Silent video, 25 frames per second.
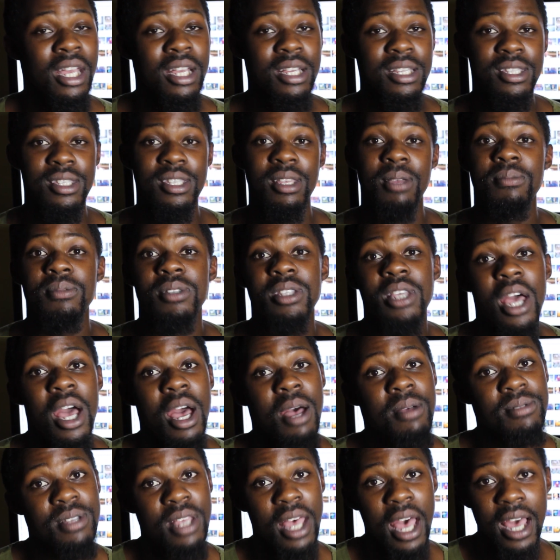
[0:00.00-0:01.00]
because
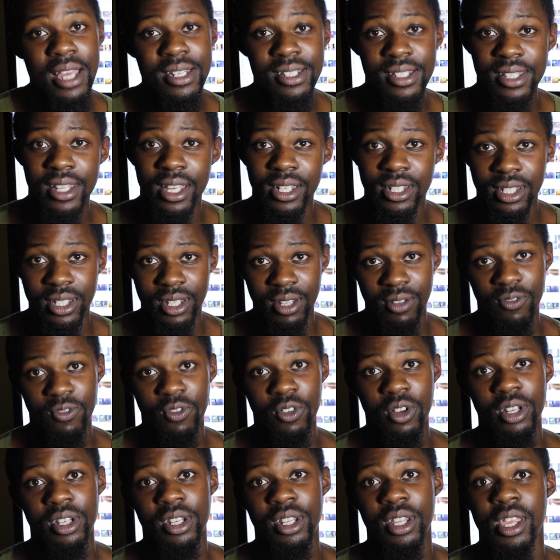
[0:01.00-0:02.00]
sometimes I just like to get in
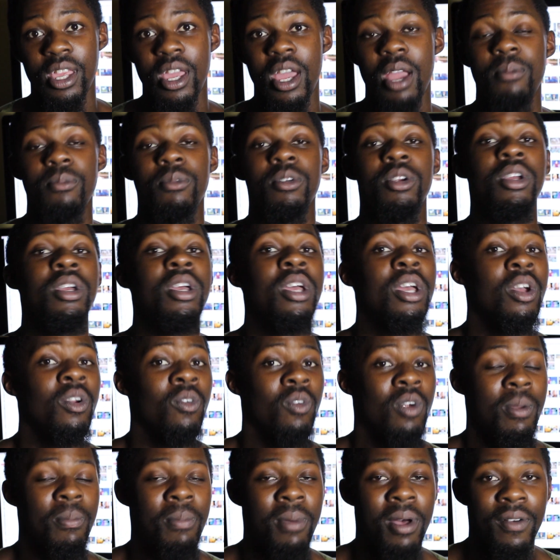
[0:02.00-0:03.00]
front of the camera,
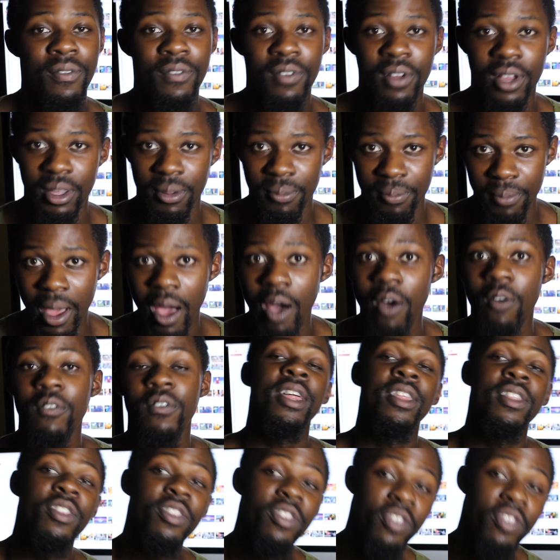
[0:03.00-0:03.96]
run my fucking mouth.